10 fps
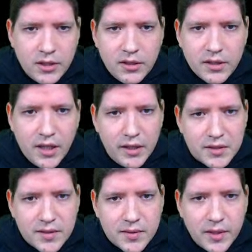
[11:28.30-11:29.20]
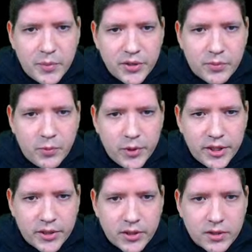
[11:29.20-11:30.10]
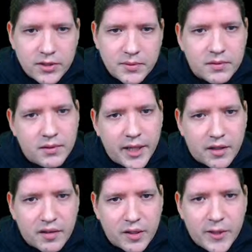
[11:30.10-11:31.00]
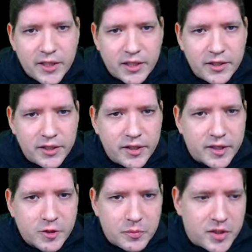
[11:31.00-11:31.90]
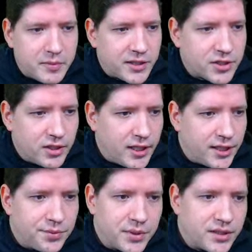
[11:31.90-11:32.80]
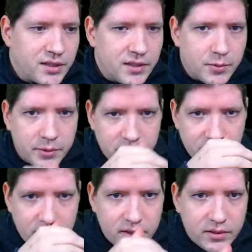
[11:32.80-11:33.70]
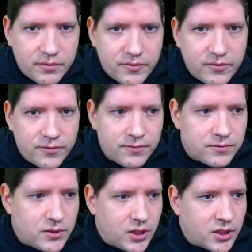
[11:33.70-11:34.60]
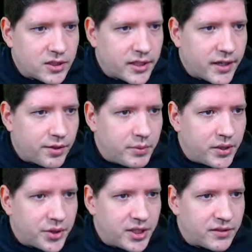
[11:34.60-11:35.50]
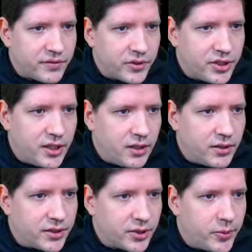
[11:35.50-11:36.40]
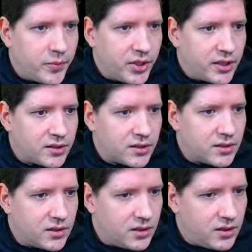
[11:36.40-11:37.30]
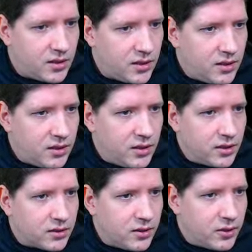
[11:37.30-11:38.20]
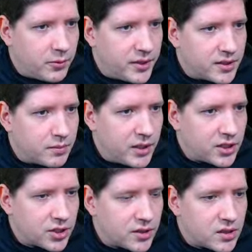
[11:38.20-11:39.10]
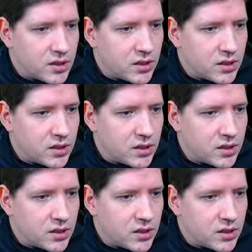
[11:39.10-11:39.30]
It's a bit weird. Like theoretically, the index could mismatch the line, but we will not care about that for now and hope that it always matches.